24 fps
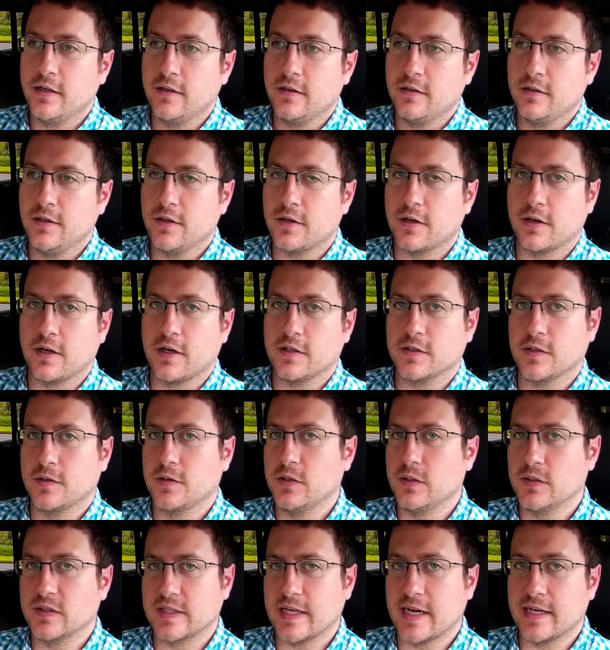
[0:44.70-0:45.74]
You can also
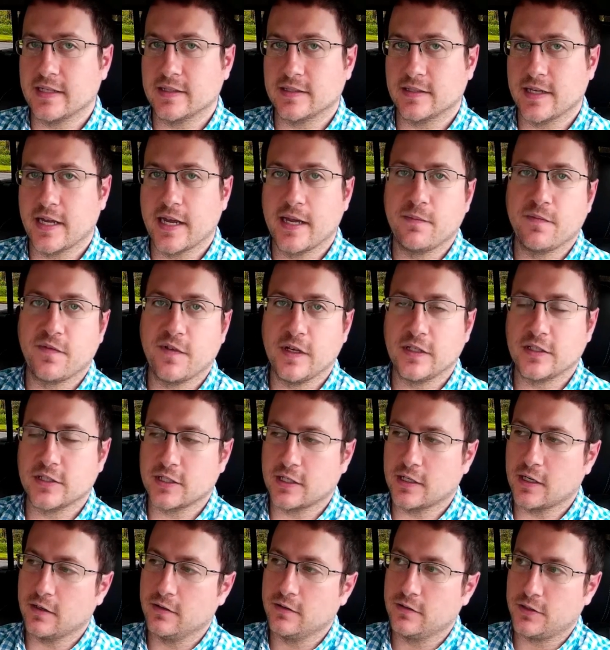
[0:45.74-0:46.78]
use that same
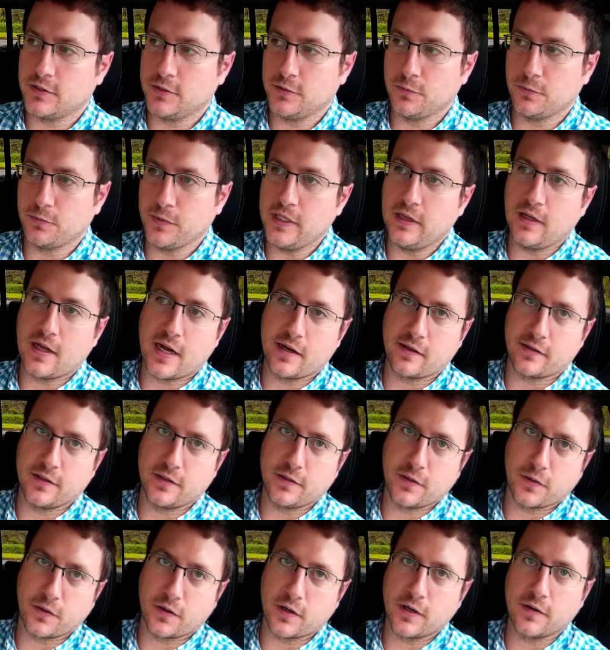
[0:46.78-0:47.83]
feature to relock the
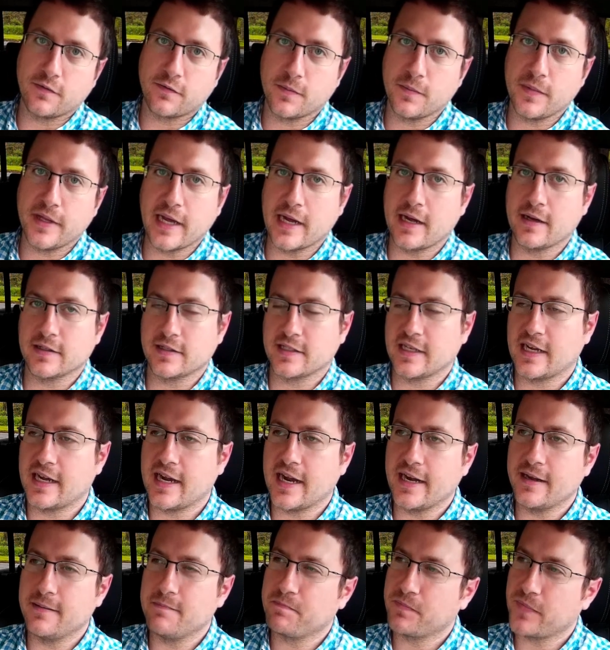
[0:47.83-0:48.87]
door from the
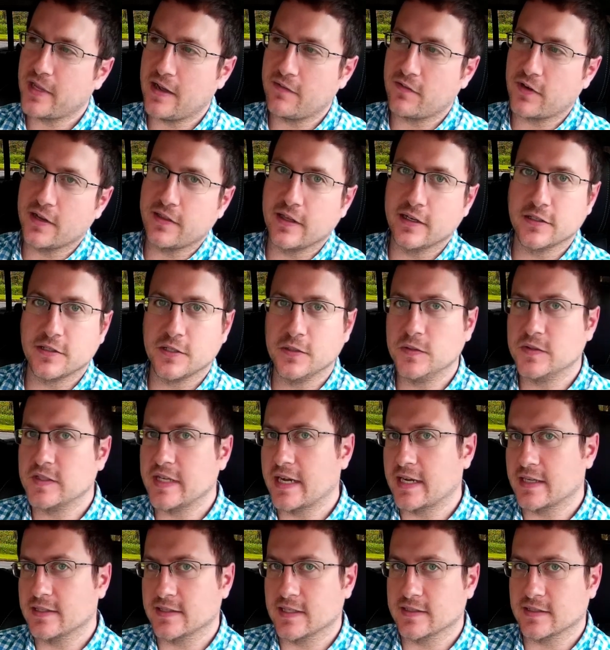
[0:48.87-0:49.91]
outside after I think 2
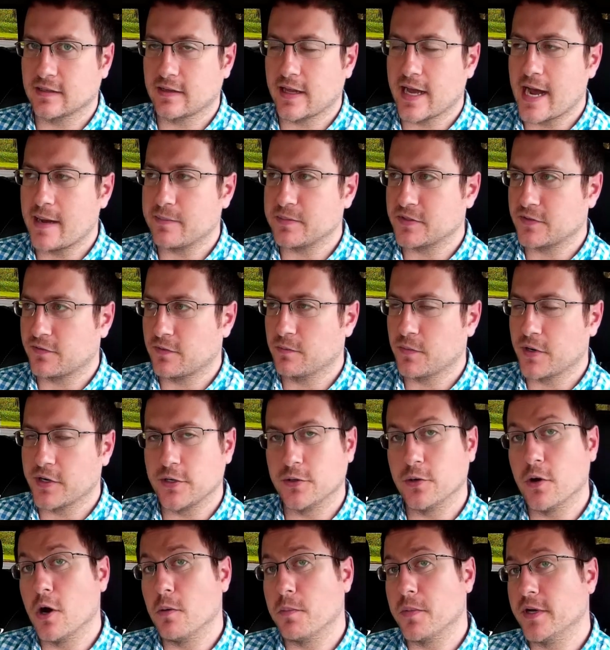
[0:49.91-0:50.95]
seconds has elapsed from when
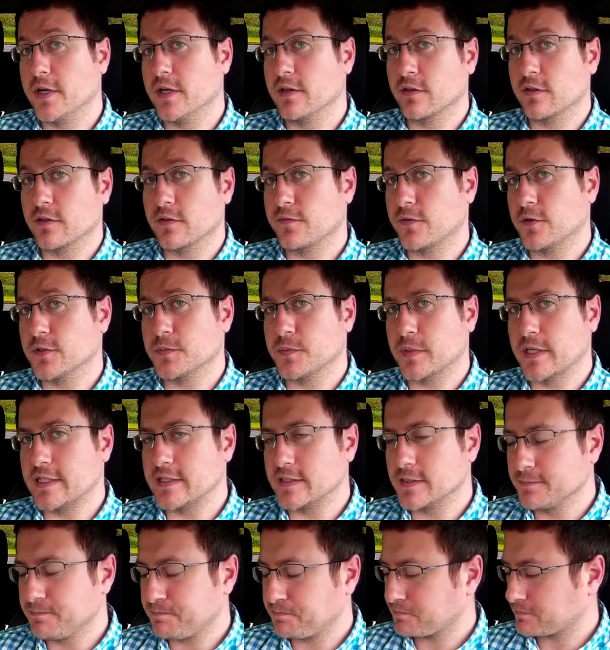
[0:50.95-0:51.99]
you opened it in the first
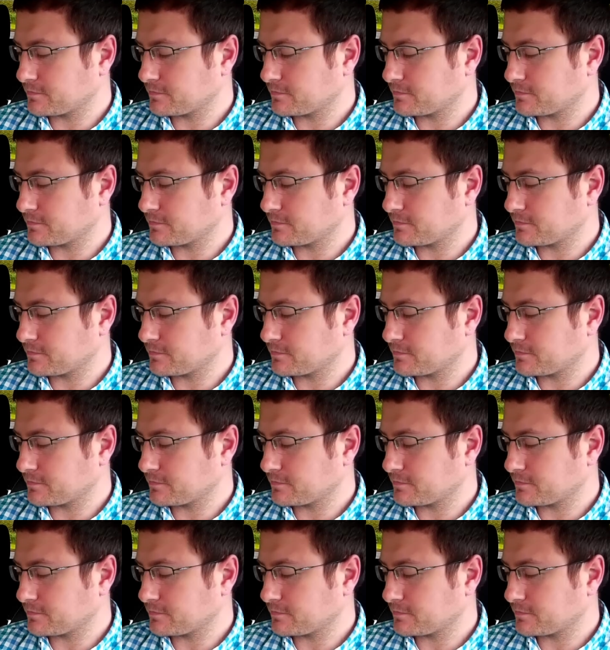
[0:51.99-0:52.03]
place.